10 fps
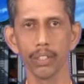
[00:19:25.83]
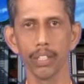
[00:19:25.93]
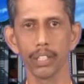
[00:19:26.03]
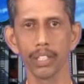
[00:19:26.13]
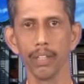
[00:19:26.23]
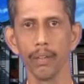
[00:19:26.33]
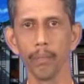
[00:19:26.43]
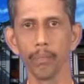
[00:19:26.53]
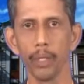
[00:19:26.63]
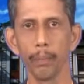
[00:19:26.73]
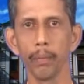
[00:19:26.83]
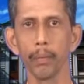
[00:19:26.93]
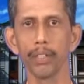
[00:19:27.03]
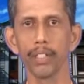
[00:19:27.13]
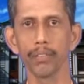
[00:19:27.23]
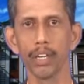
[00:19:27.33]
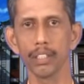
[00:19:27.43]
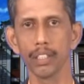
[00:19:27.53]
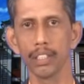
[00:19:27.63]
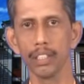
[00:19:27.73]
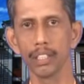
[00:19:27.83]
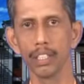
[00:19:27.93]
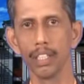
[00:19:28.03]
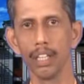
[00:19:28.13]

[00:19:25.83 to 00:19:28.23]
that the permeability of concrete is